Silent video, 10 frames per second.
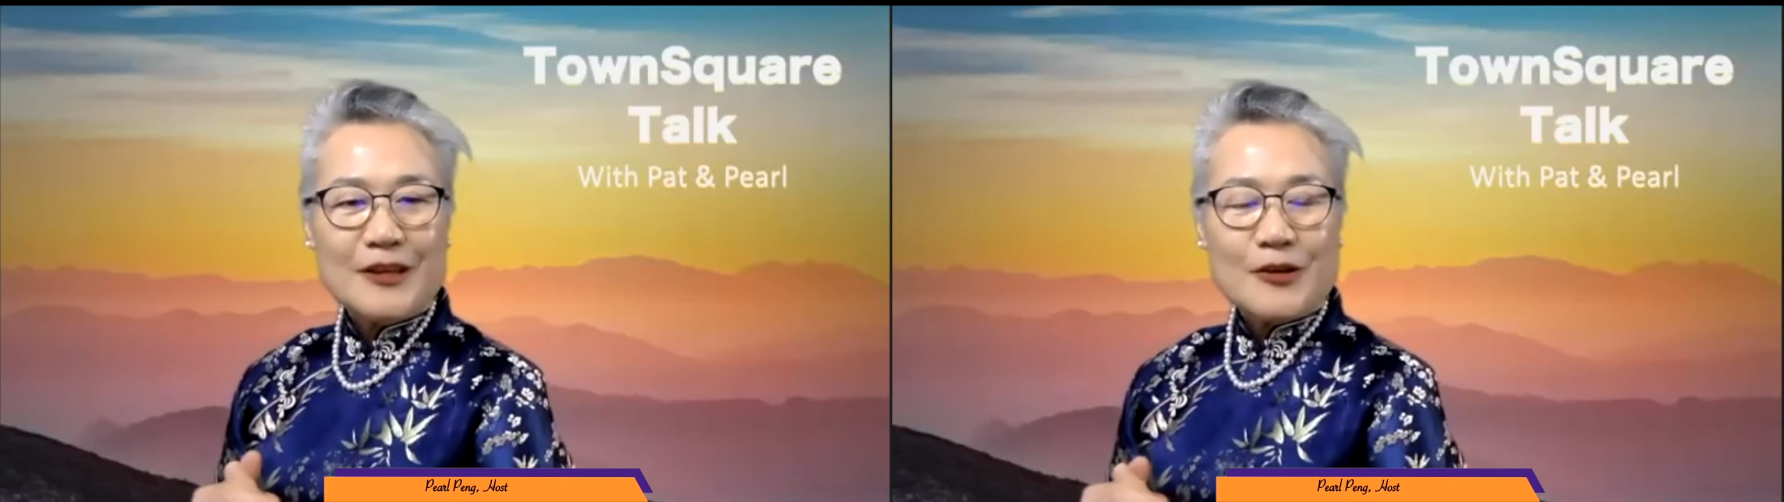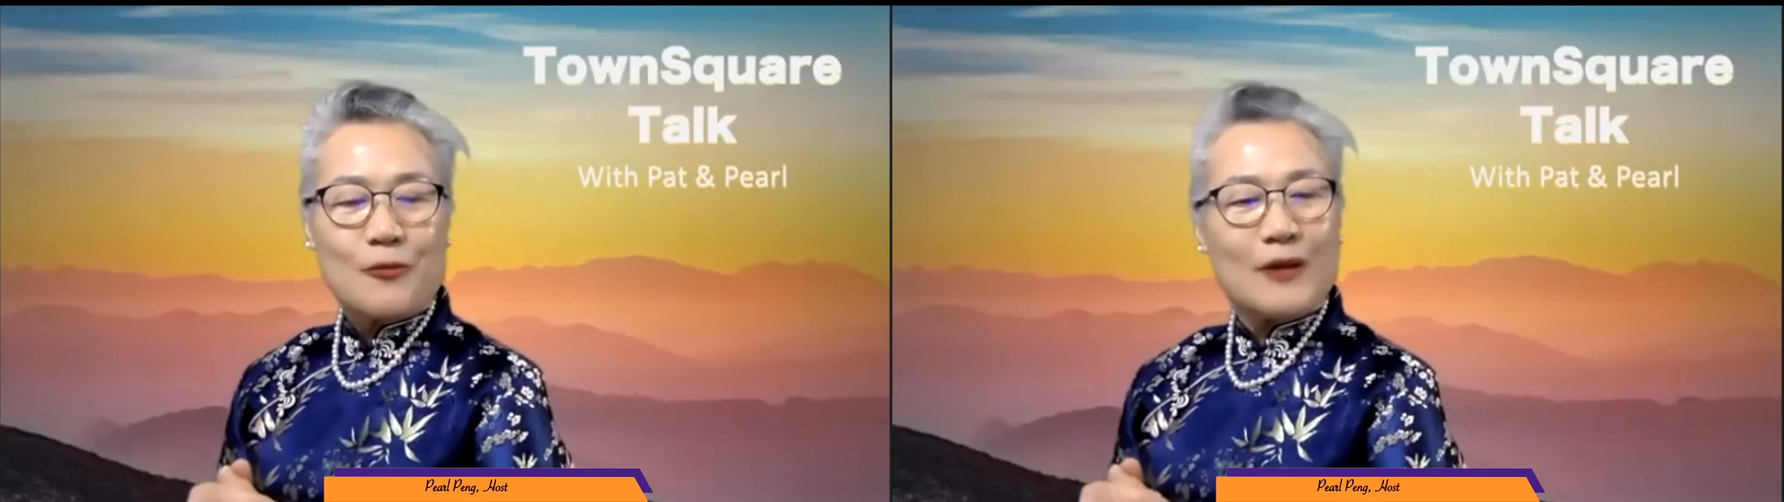
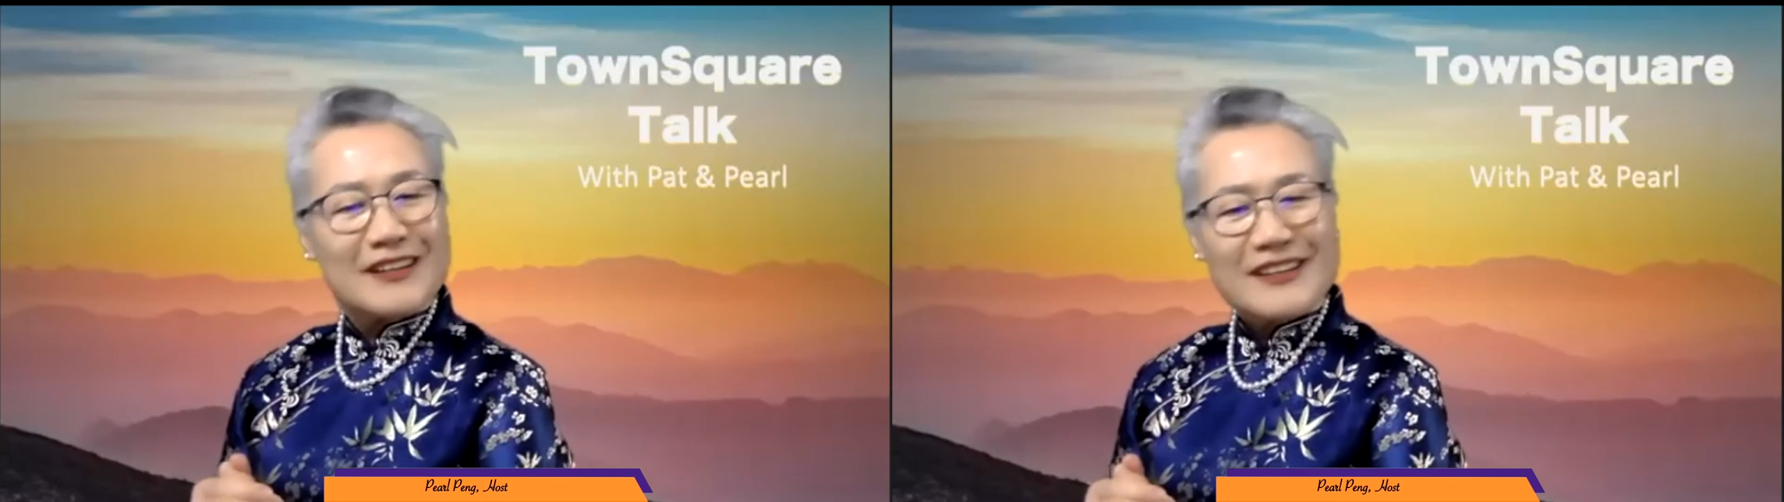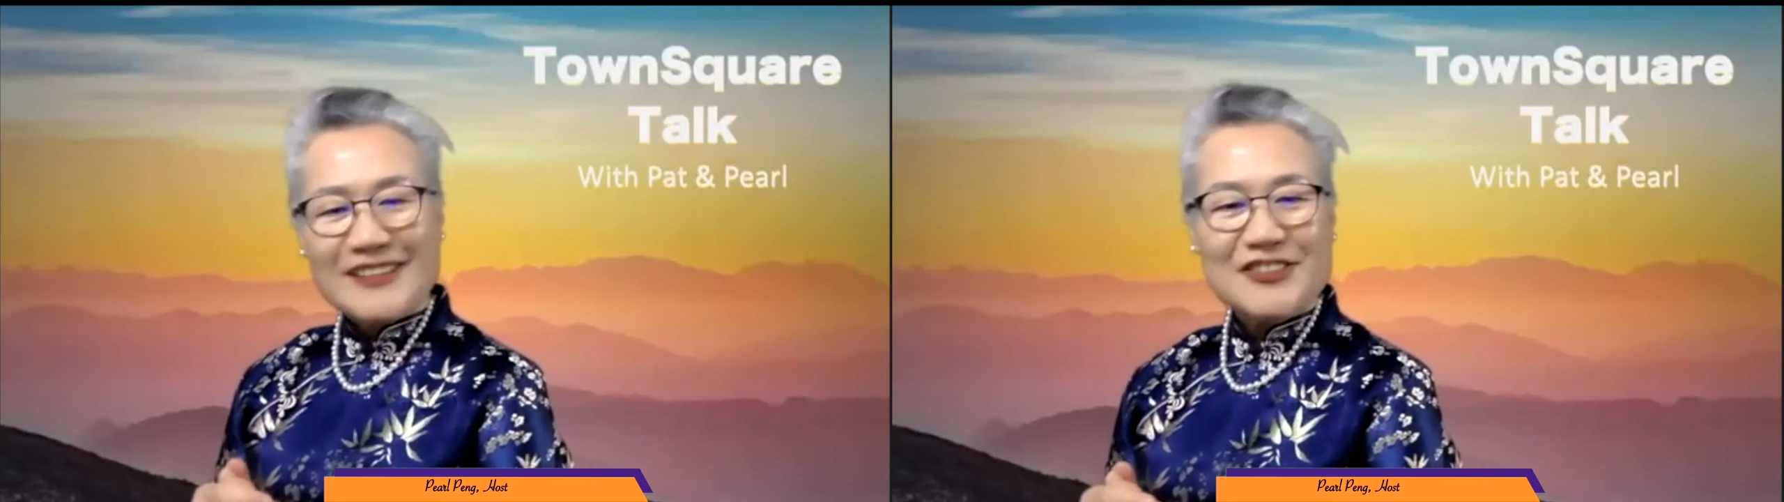what
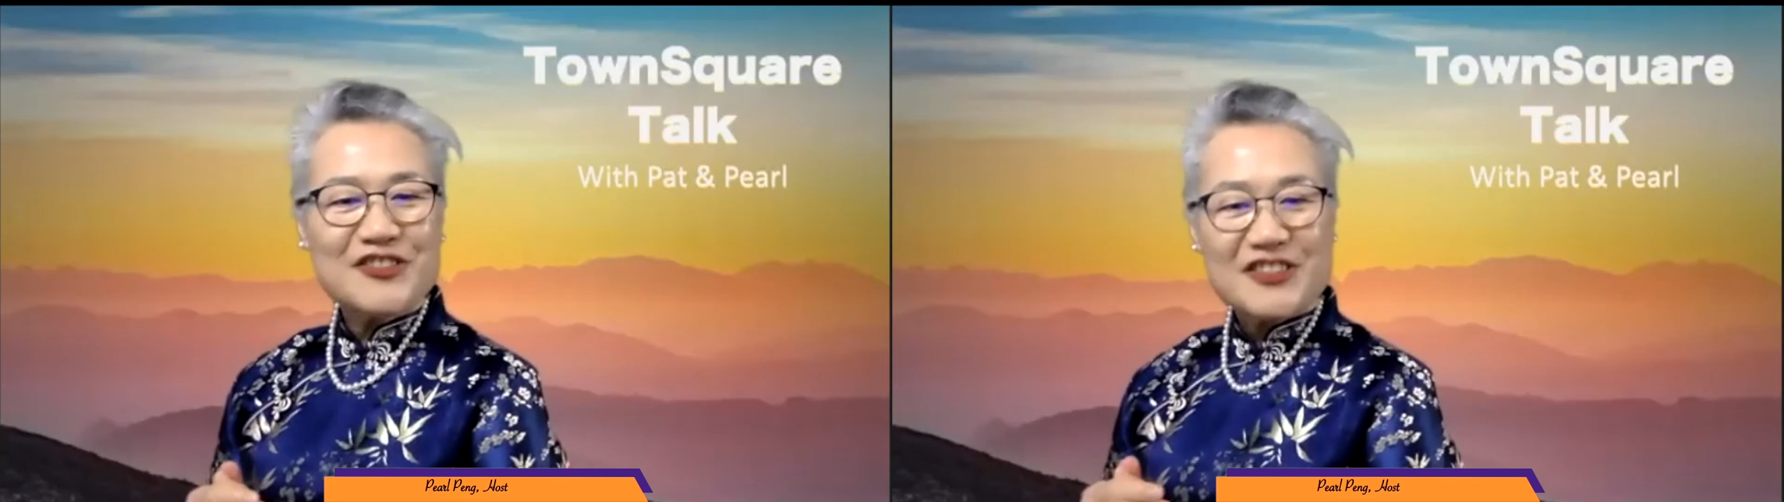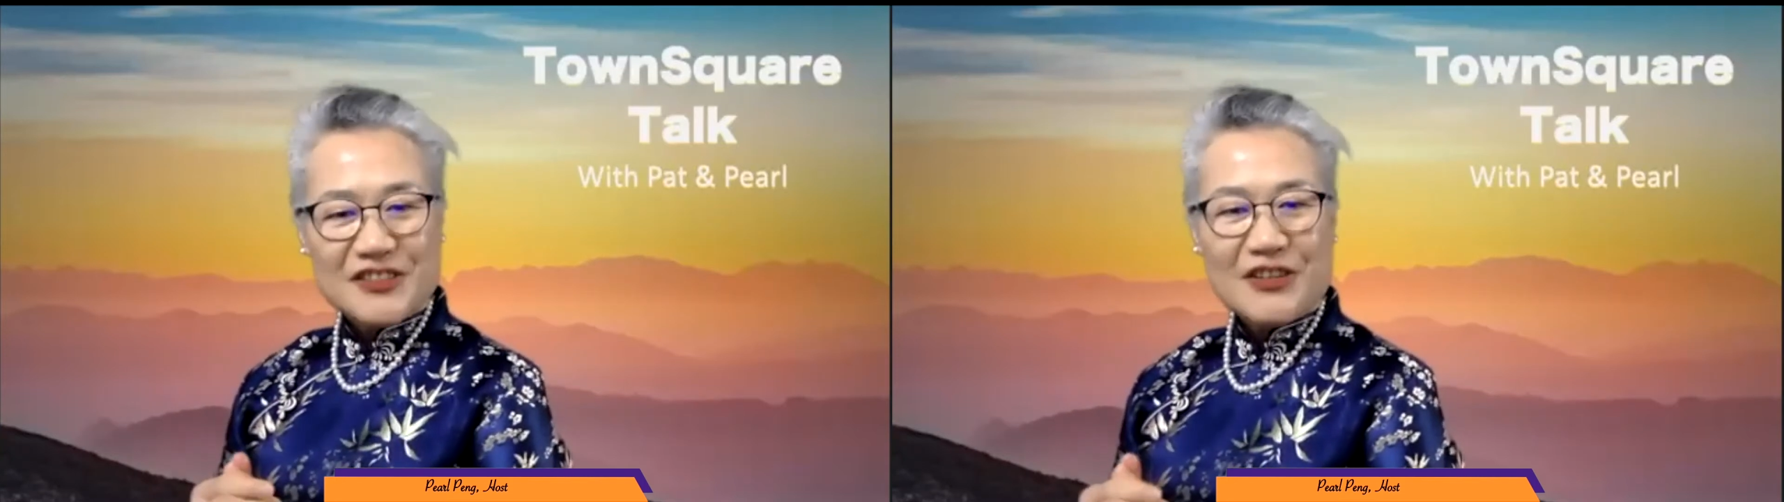got you
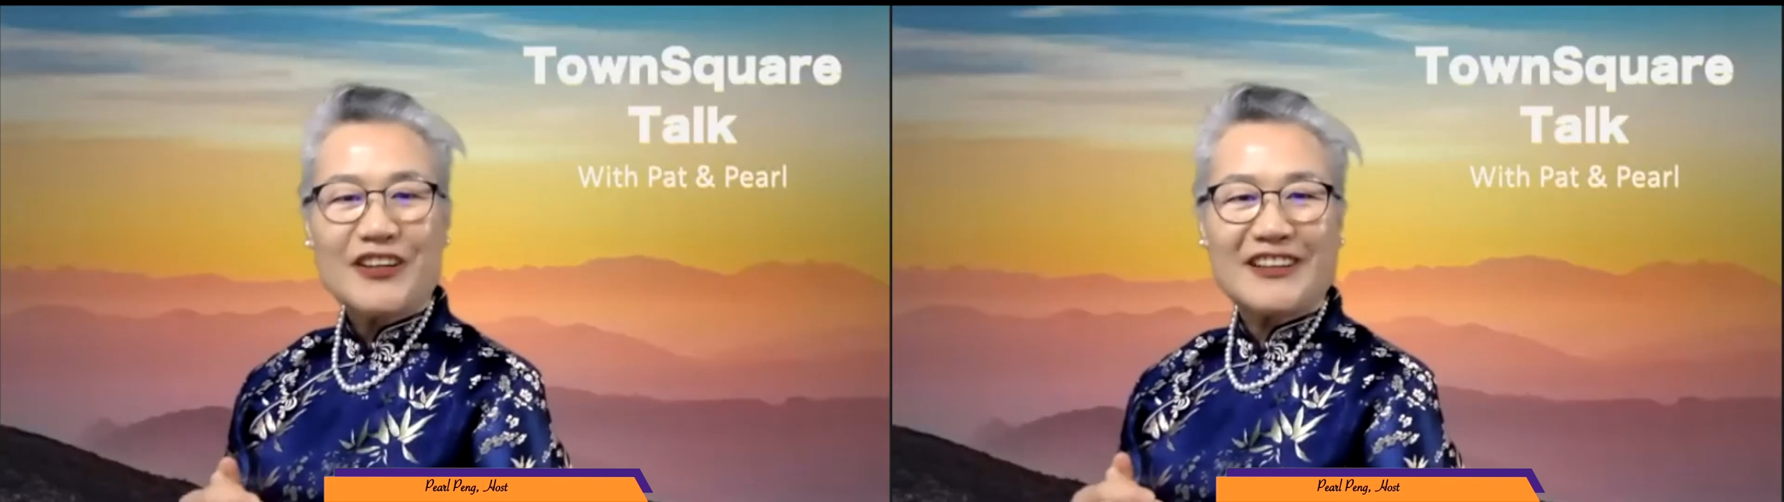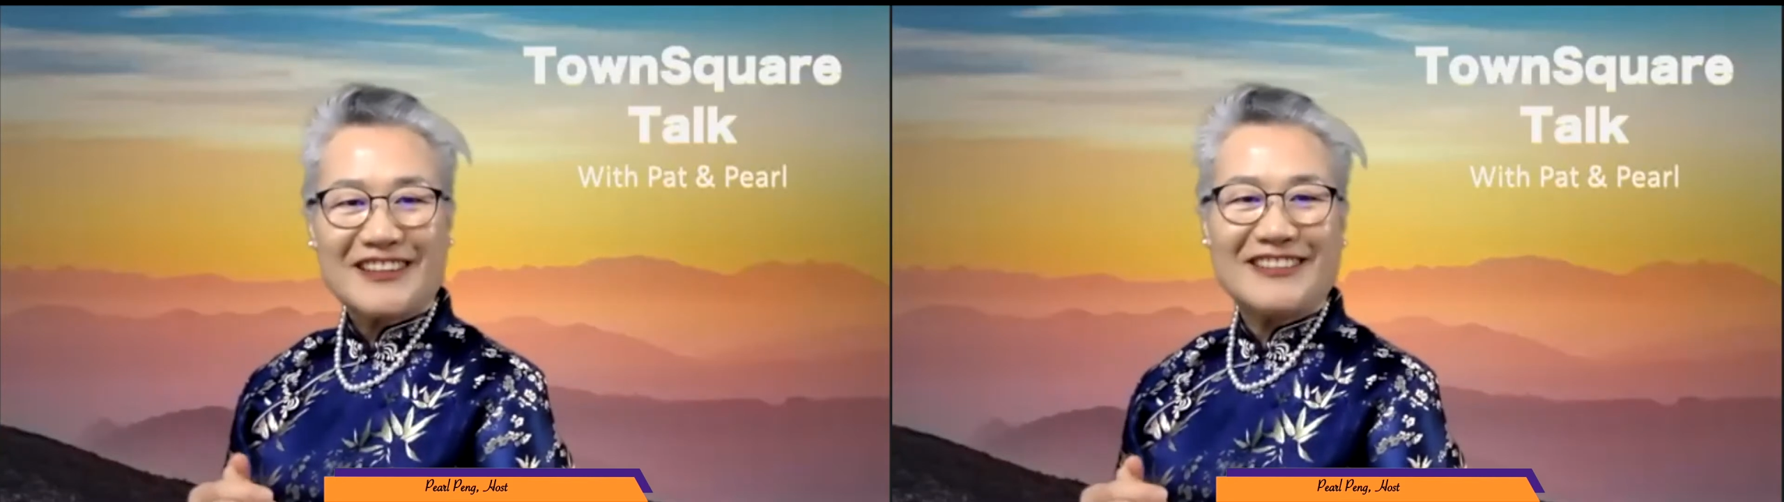
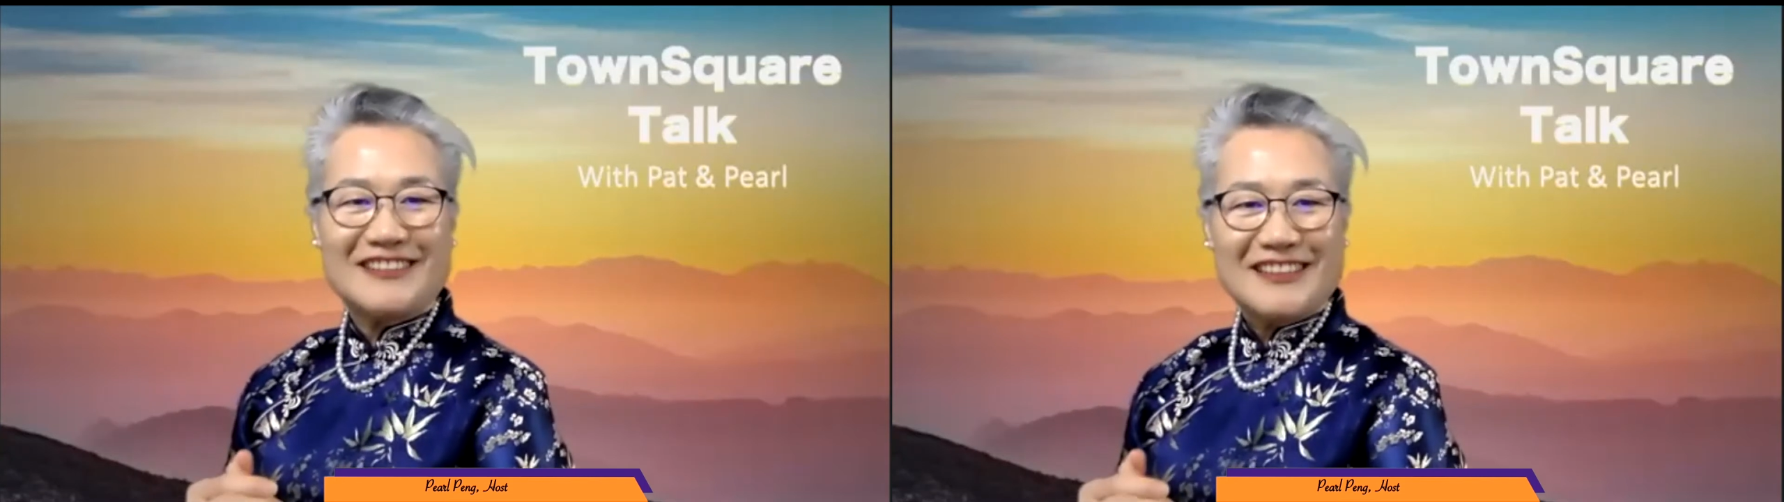started